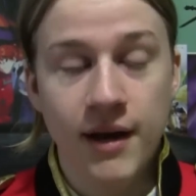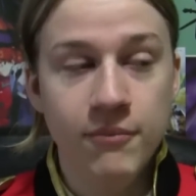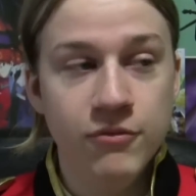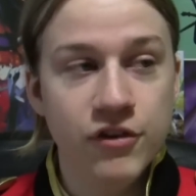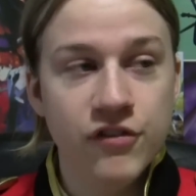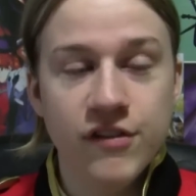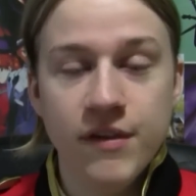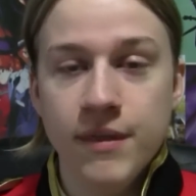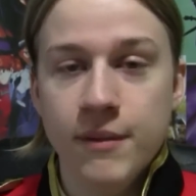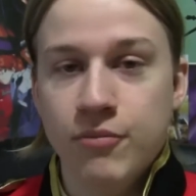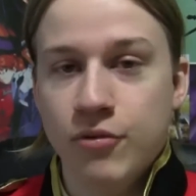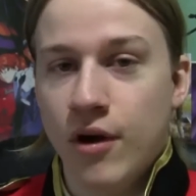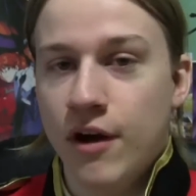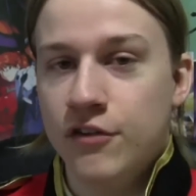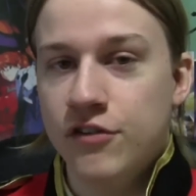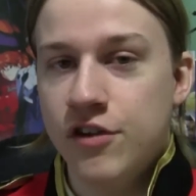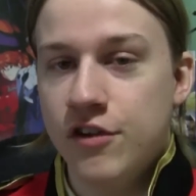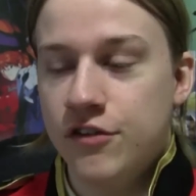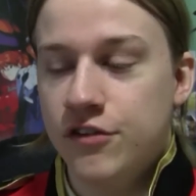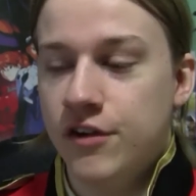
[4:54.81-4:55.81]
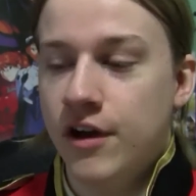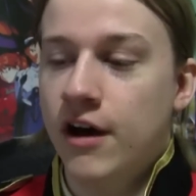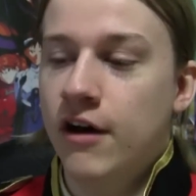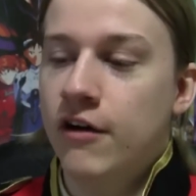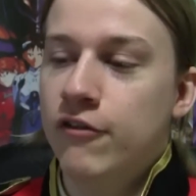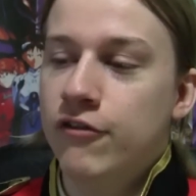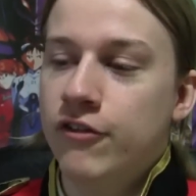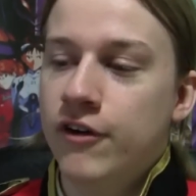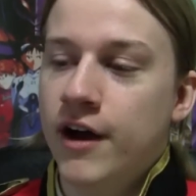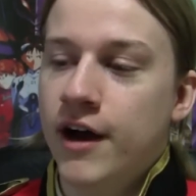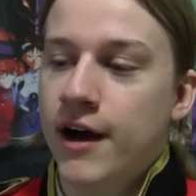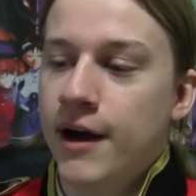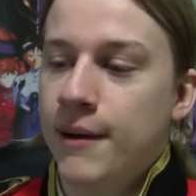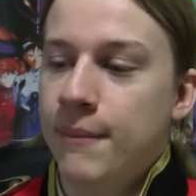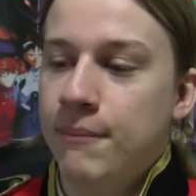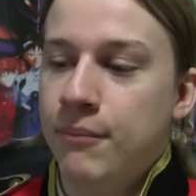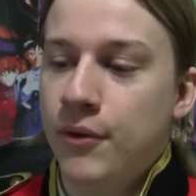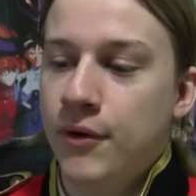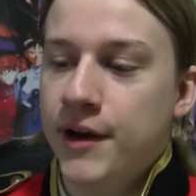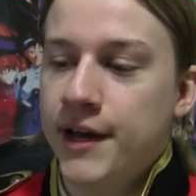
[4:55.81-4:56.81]
I'm just in the process of
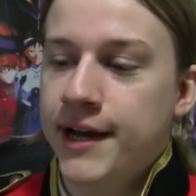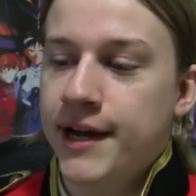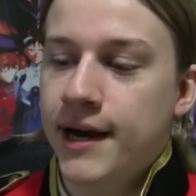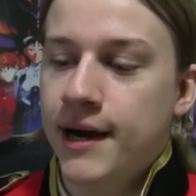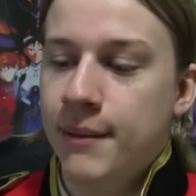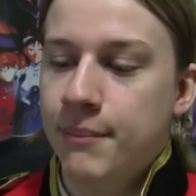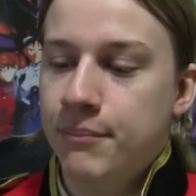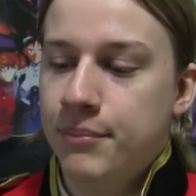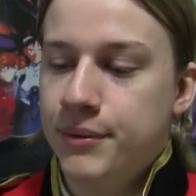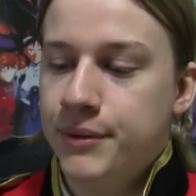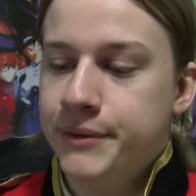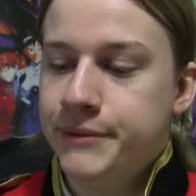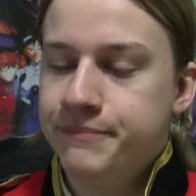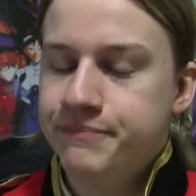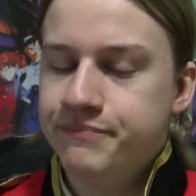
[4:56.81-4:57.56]
putting up